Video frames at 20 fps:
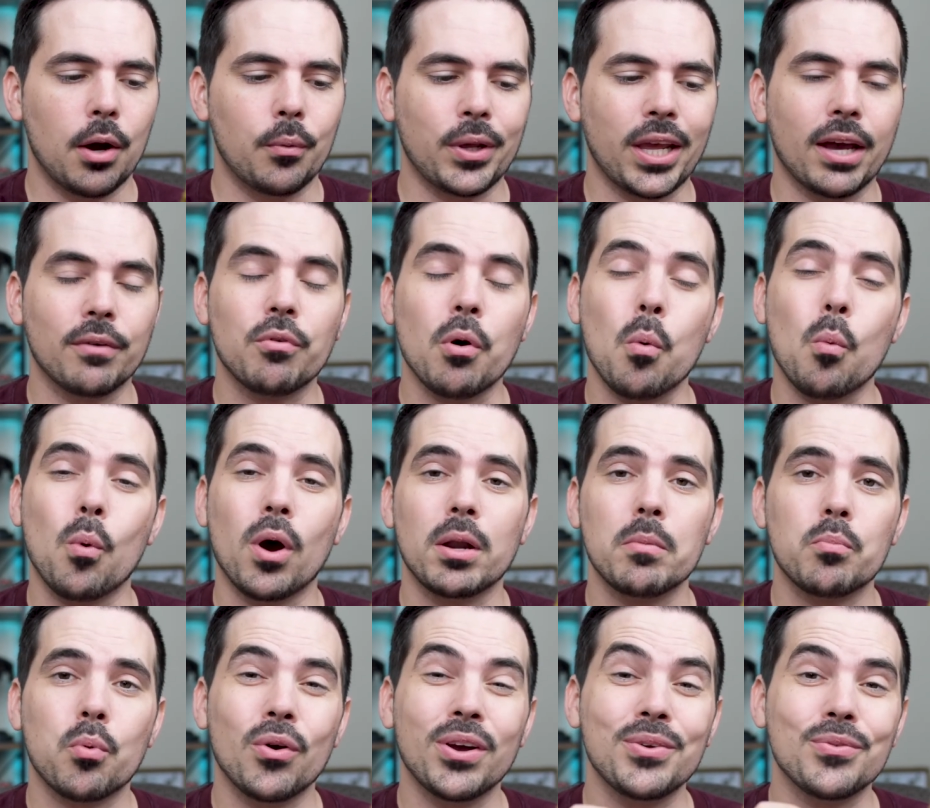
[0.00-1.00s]
We have
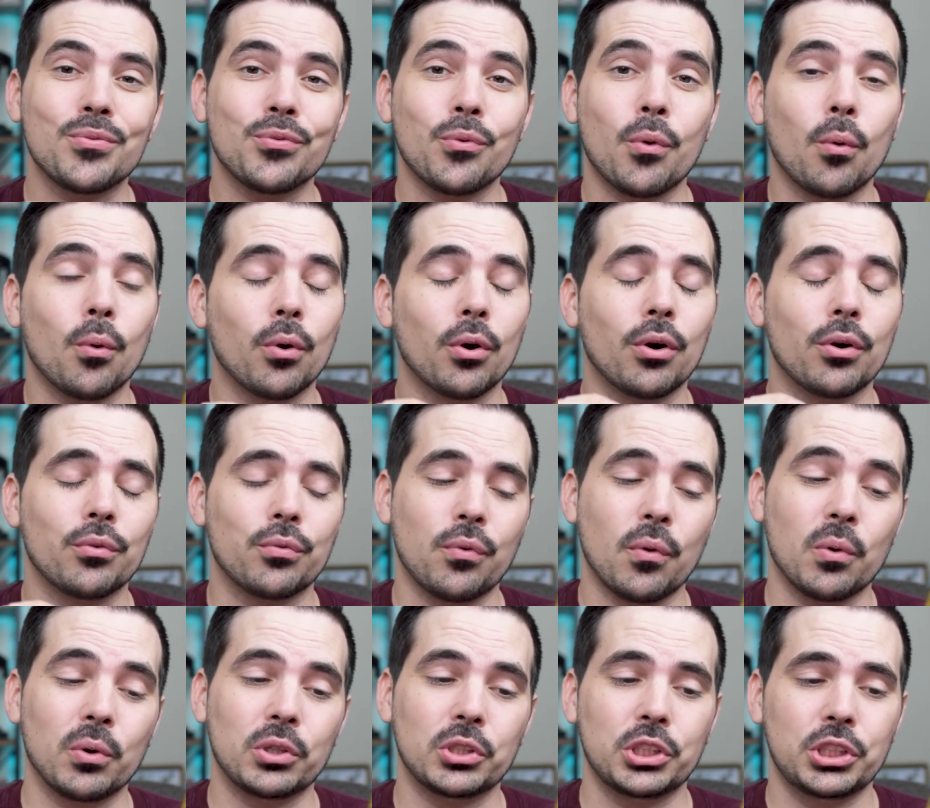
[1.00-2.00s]

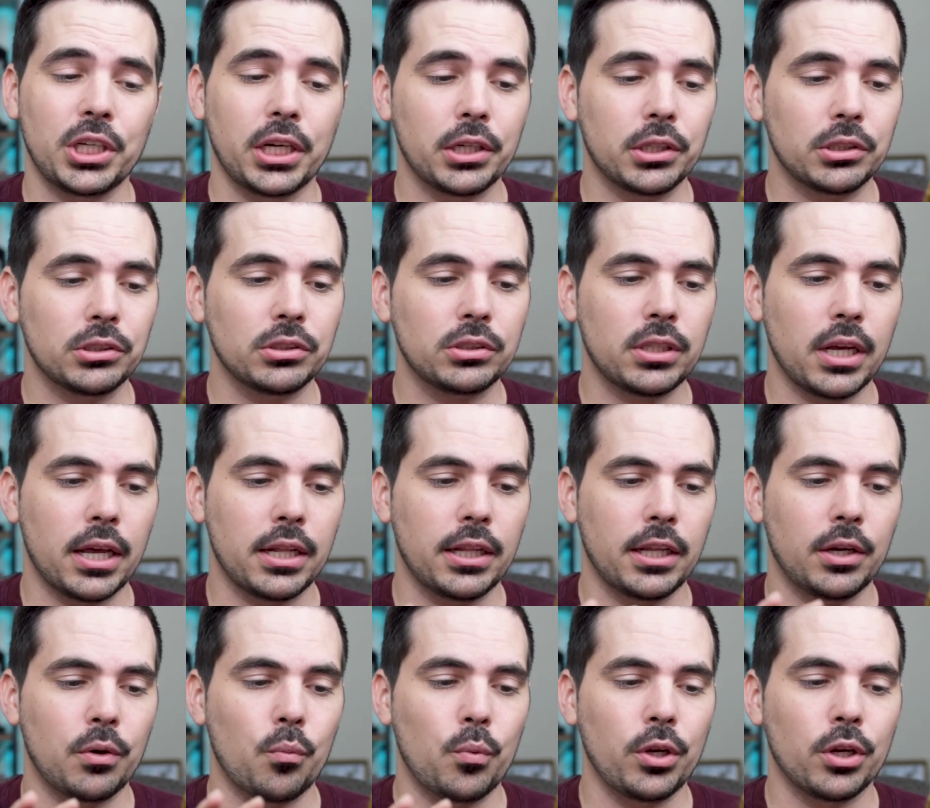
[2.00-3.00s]
1.44 shares, and
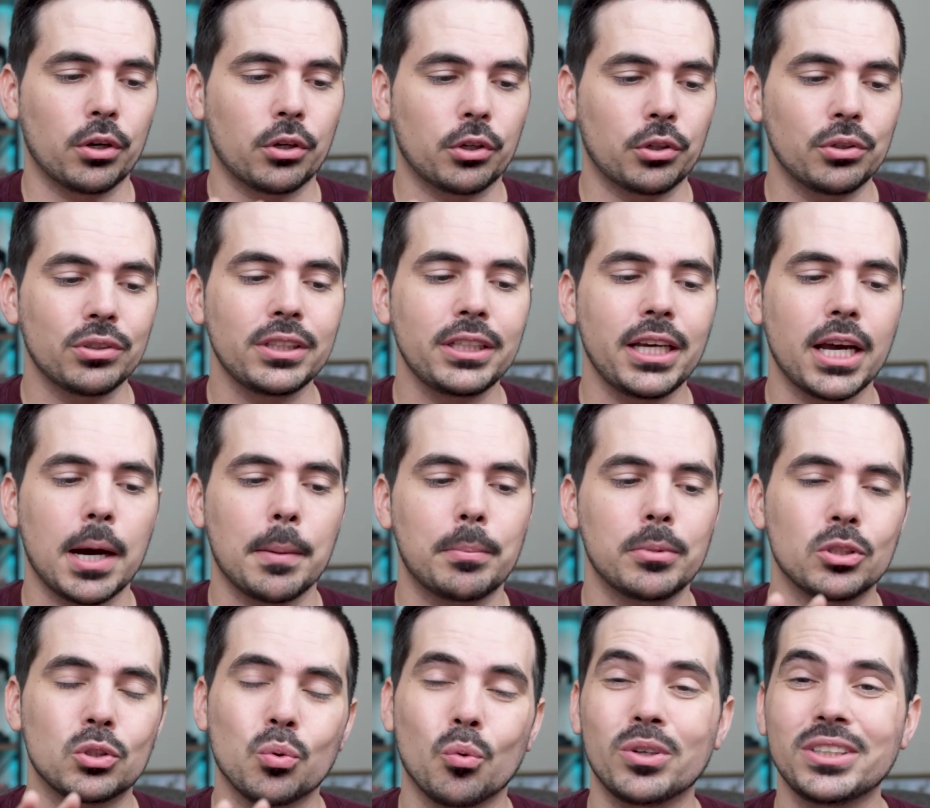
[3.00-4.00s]
then we are currently
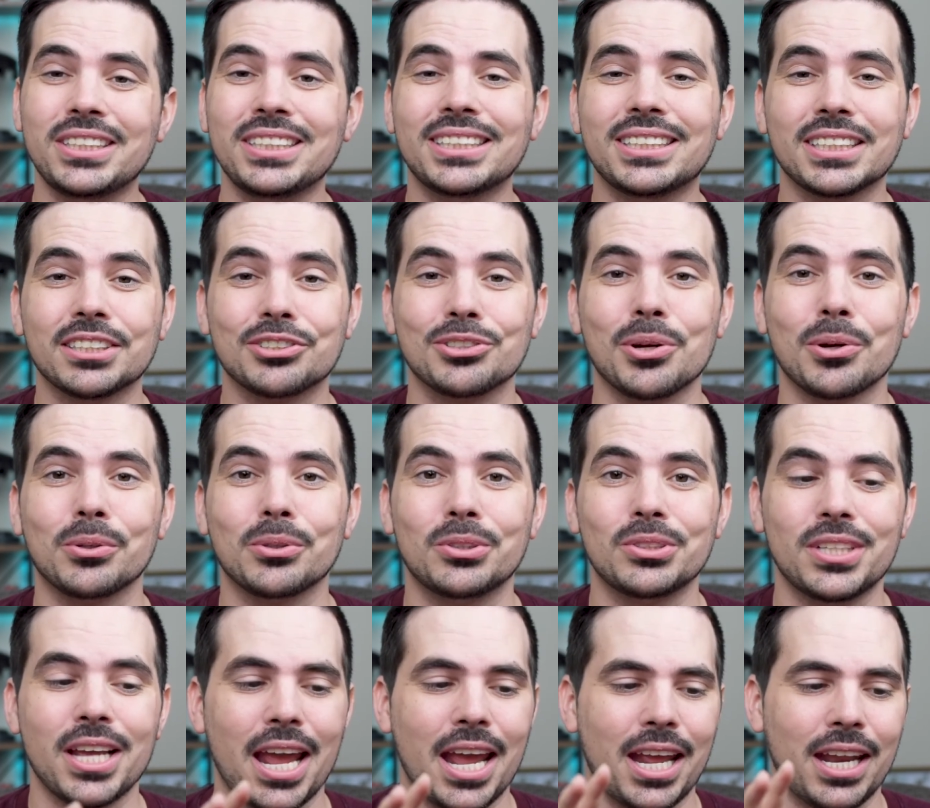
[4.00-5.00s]
up
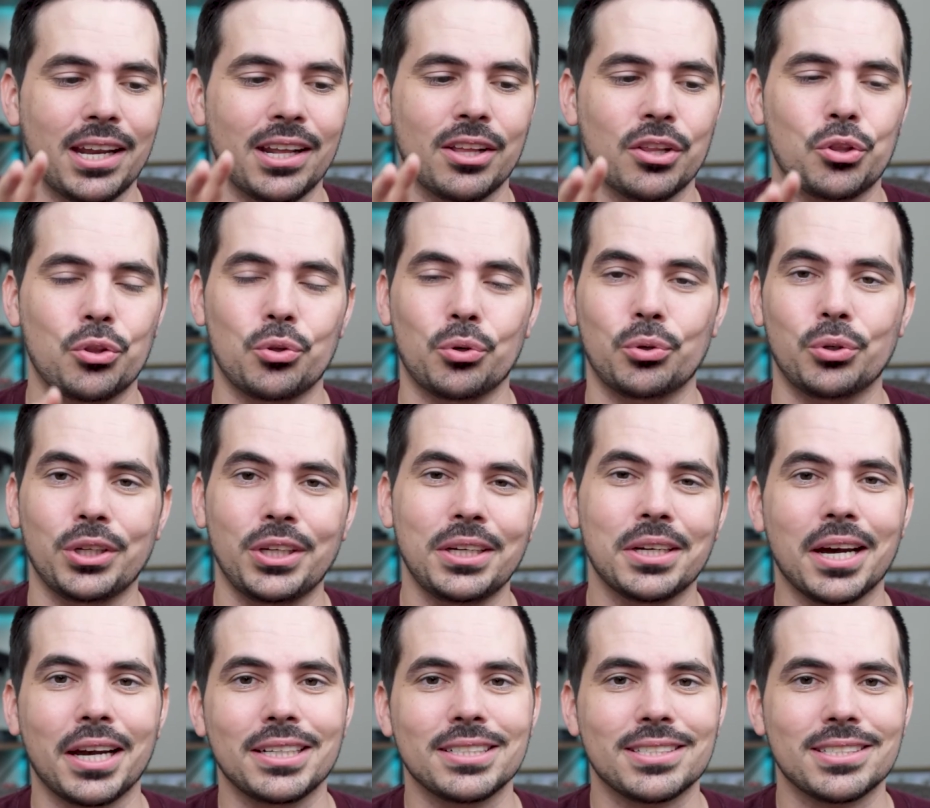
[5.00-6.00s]

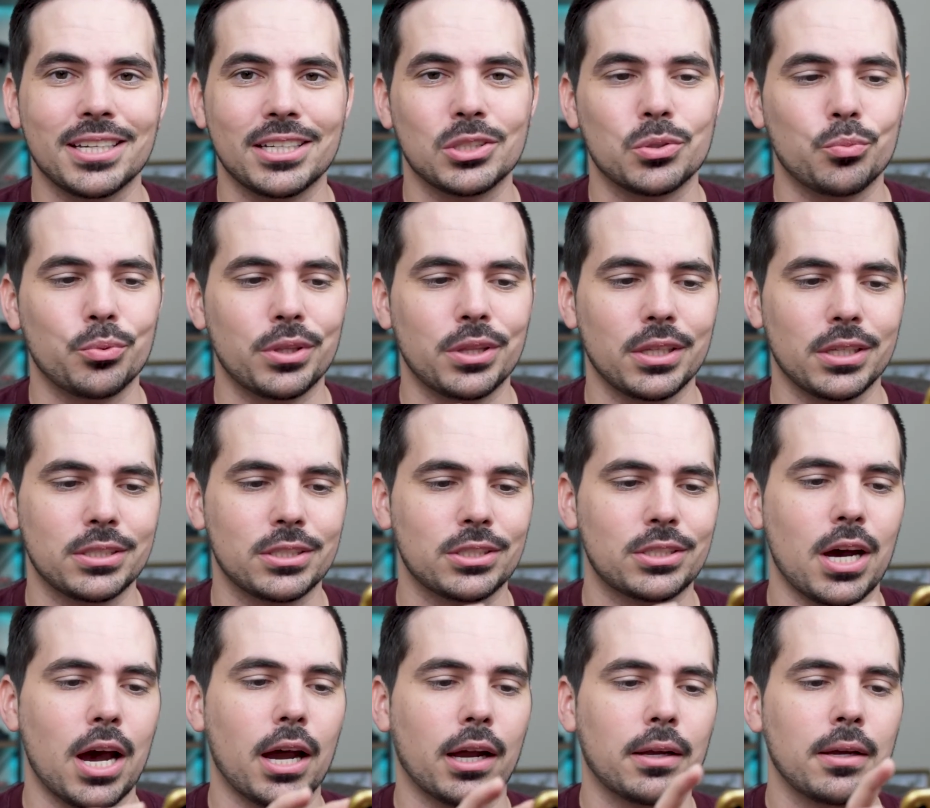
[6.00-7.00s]
$26.39 with this
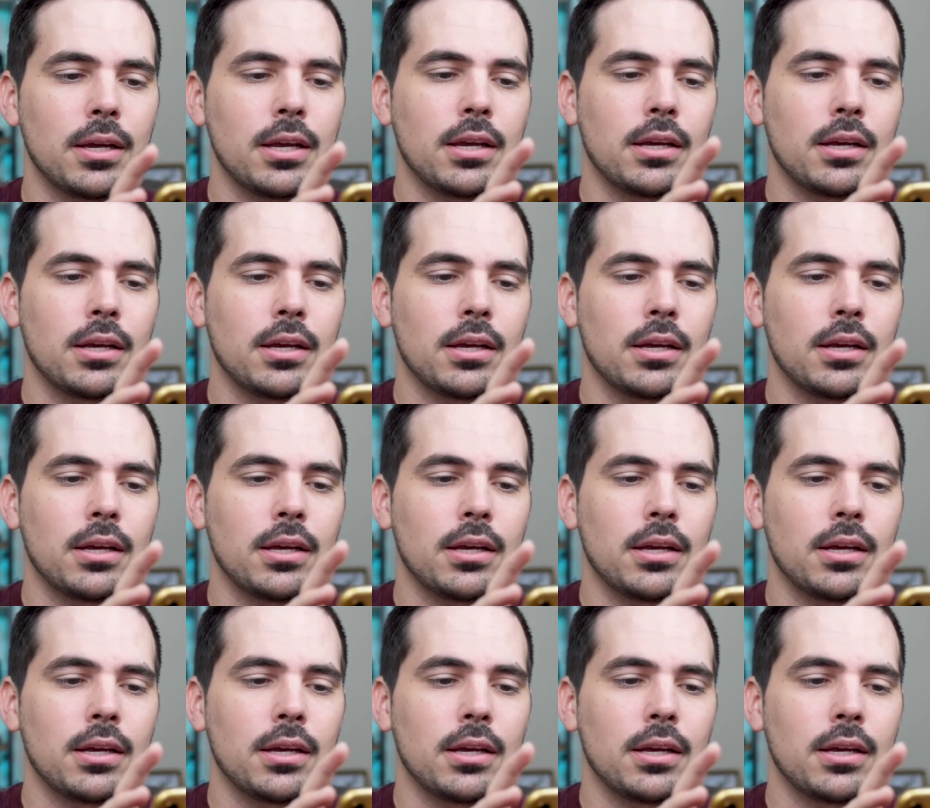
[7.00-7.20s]
stock.